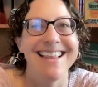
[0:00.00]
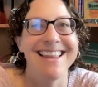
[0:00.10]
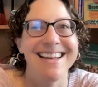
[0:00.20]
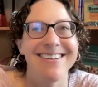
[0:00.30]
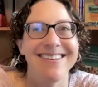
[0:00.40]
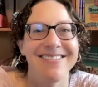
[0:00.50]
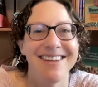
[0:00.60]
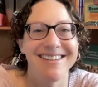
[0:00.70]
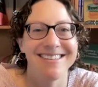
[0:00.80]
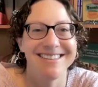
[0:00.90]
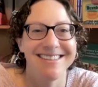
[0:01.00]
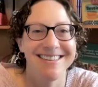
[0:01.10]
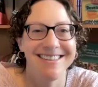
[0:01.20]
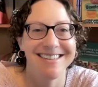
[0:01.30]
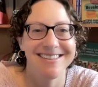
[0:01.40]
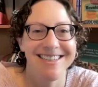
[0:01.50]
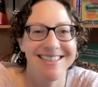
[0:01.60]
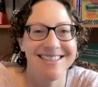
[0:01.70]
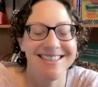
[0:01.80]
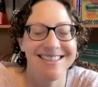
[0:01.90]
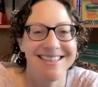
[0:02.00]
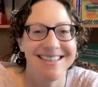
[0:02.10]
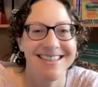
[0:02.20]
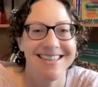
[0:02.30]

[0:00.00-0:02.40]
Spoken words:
that all of the ideas in the introduction